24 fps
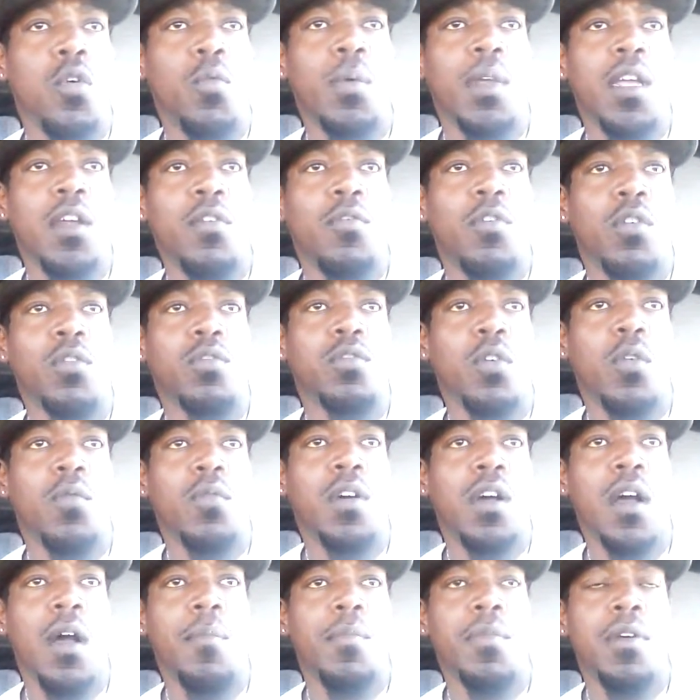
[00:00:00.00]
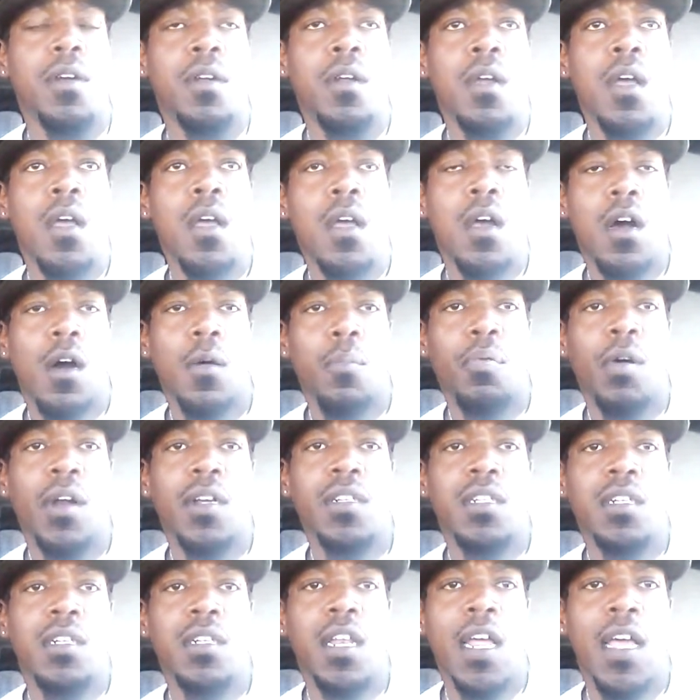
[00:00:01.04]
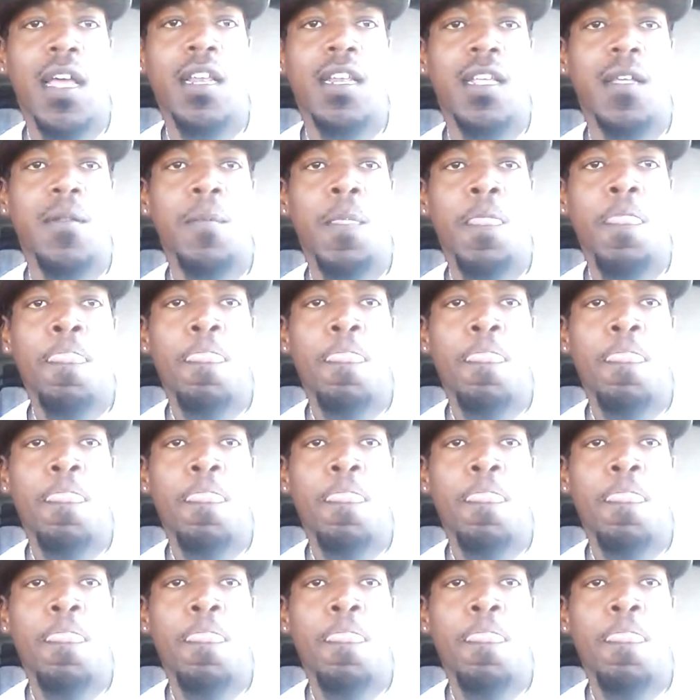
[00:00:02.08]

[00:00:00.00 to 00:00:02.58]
We heroes overcome oppression daily.